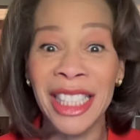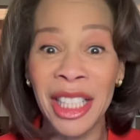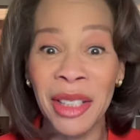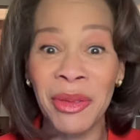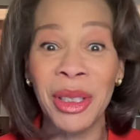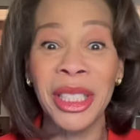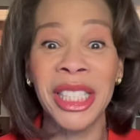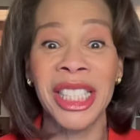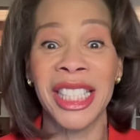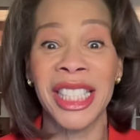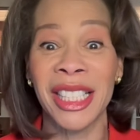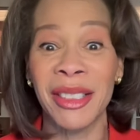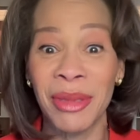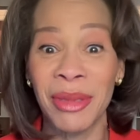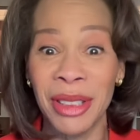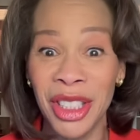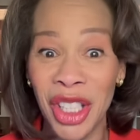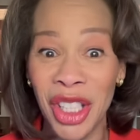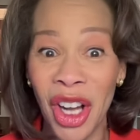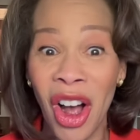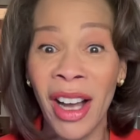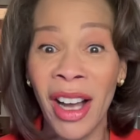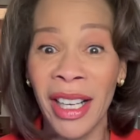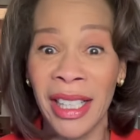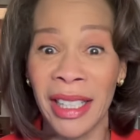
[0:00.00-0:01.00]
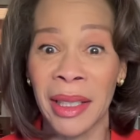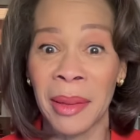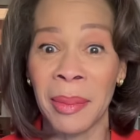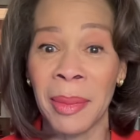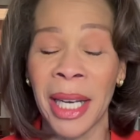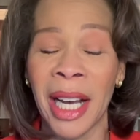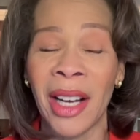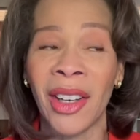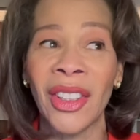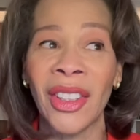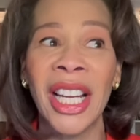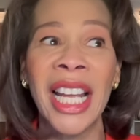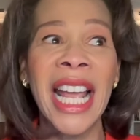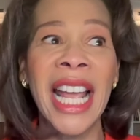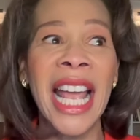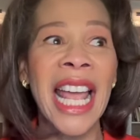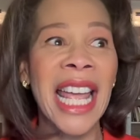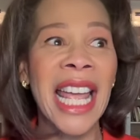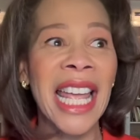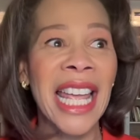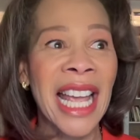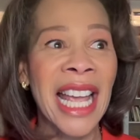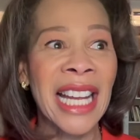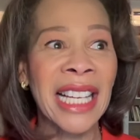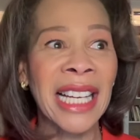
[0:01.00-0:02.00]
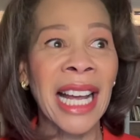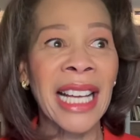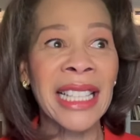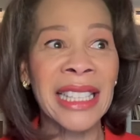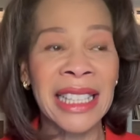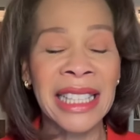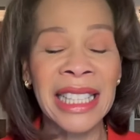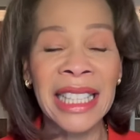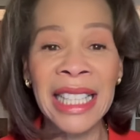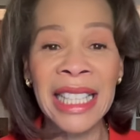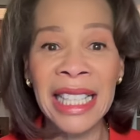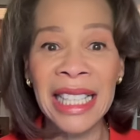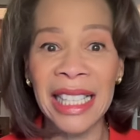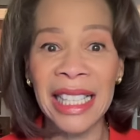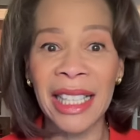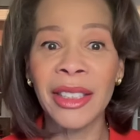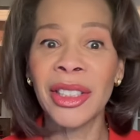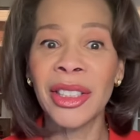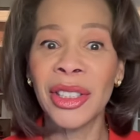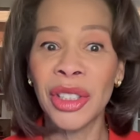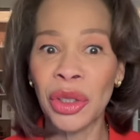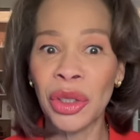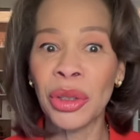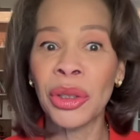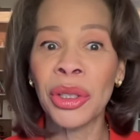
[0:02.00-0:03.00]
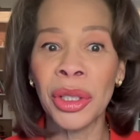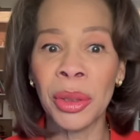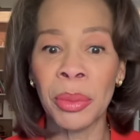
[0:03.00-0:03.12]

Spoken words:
what she was talking about. And I think to your